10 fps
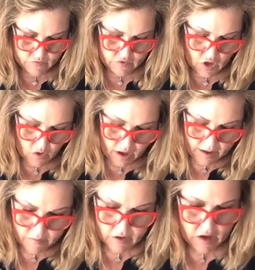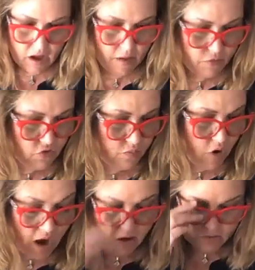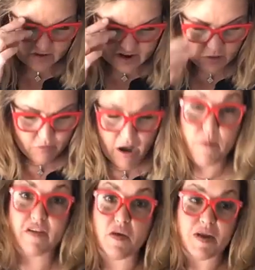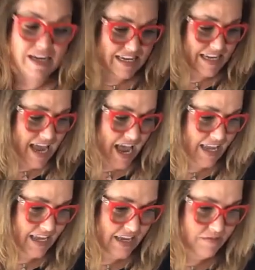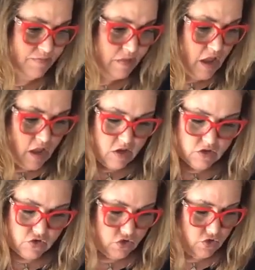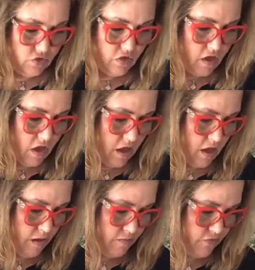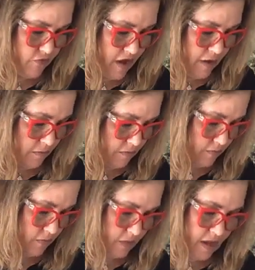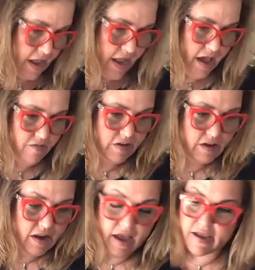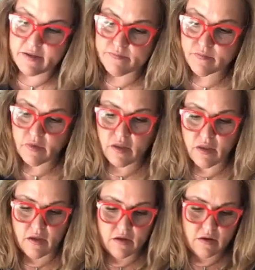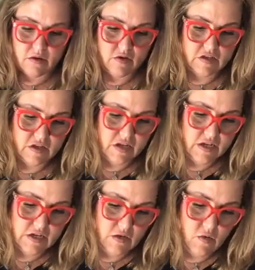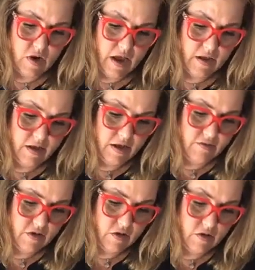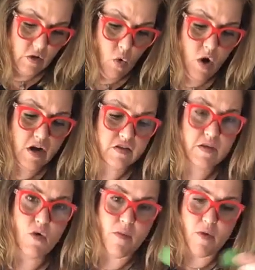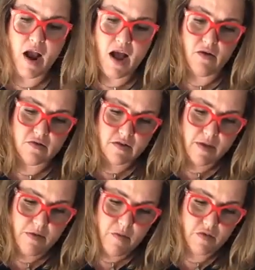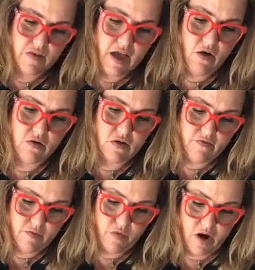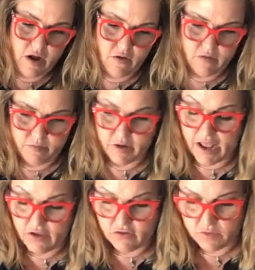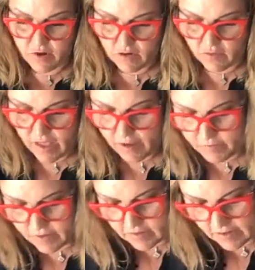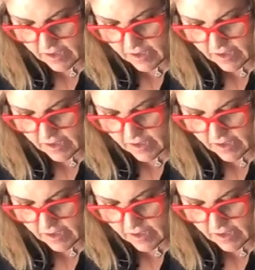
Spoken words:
So I'm going to use brown, the dark brown, because I want it to tie in to the frame that I have. And Crystal, I have to order some more brown. I'm almost out of the brown, but I use the brown a lot because,